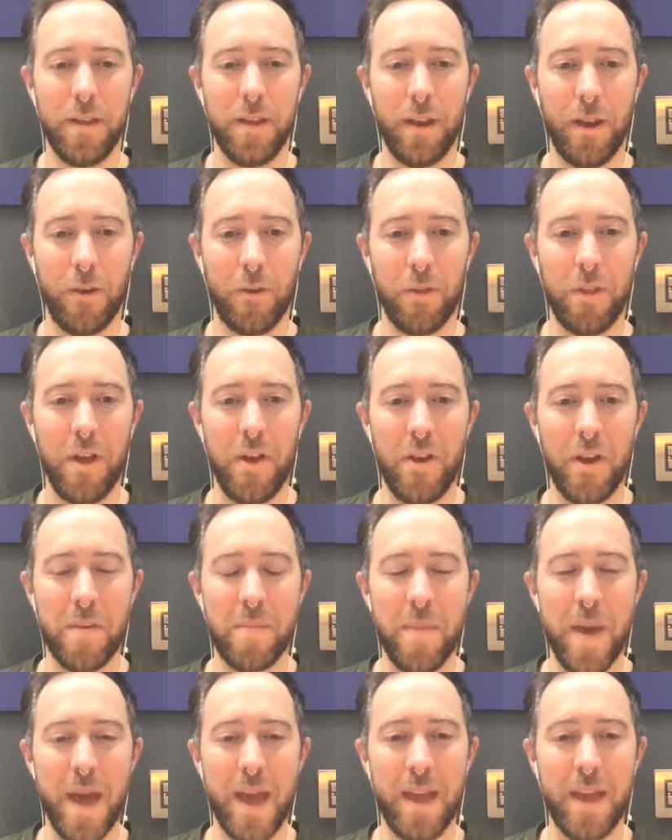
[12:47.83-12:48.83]
Although
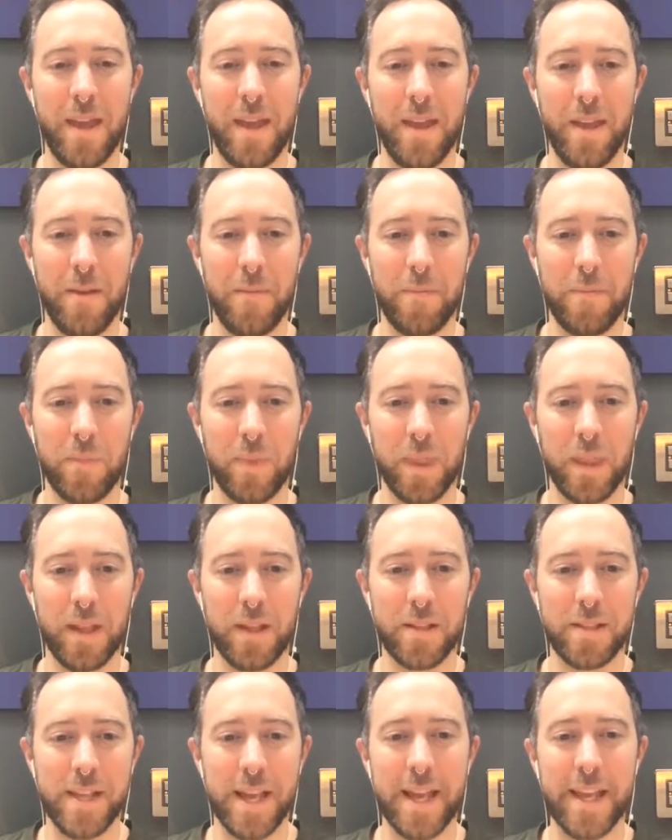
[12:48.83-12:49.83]
it may
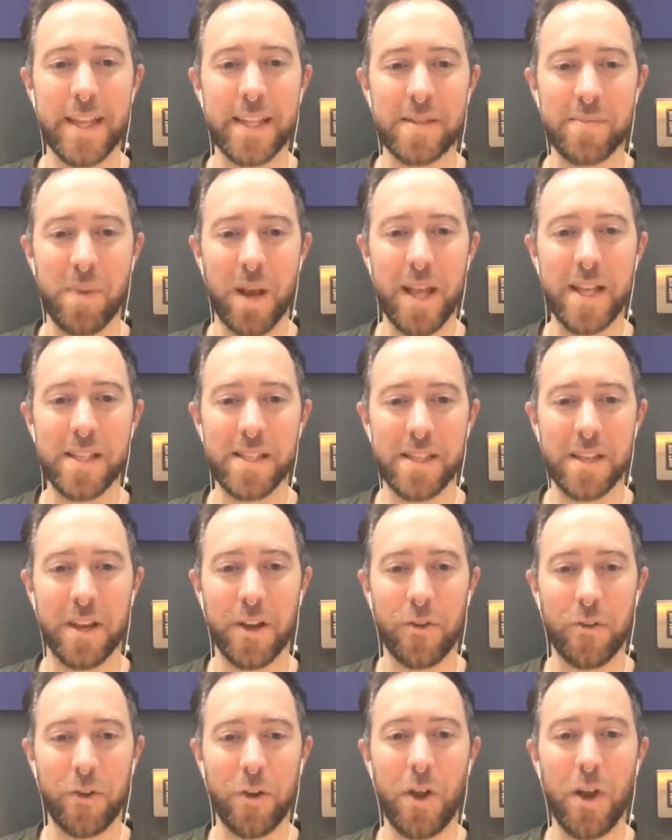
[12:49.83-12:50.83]
take its place in
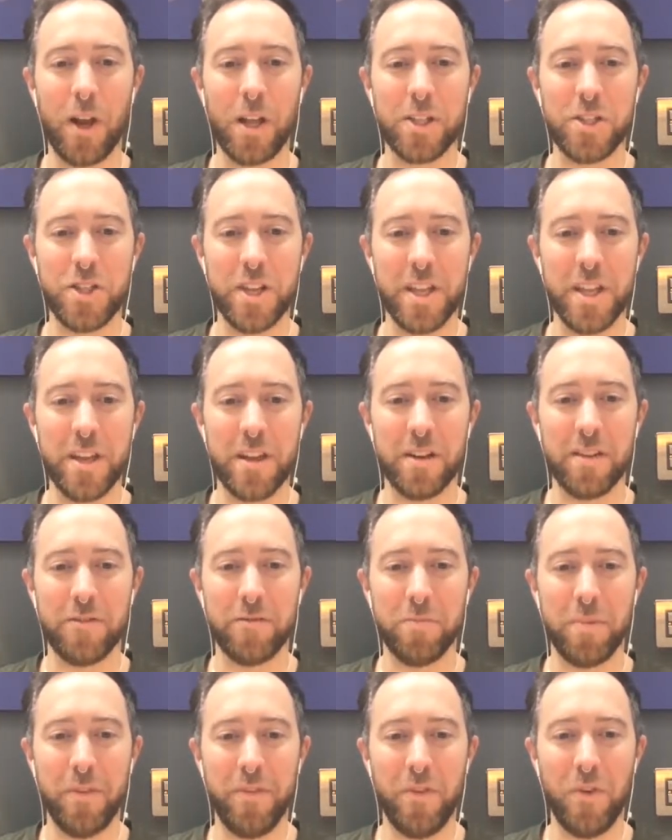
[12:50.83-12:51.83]
a chronology
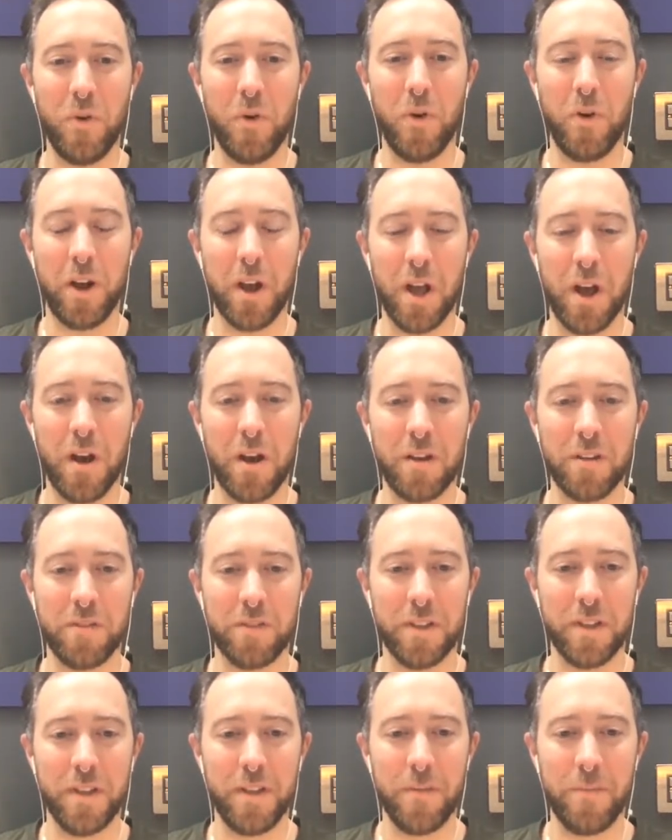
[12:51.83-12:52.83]
of before and
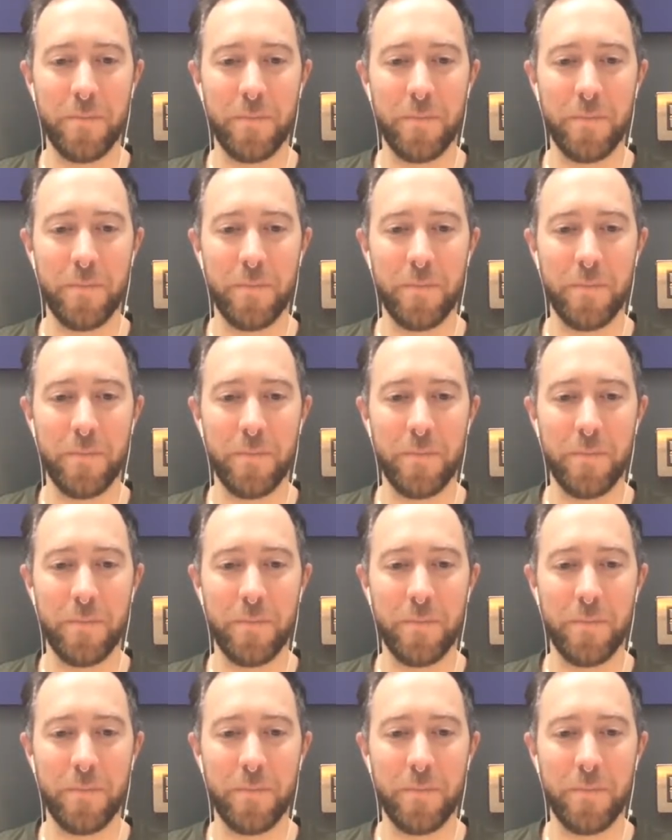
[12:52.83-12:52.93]
after,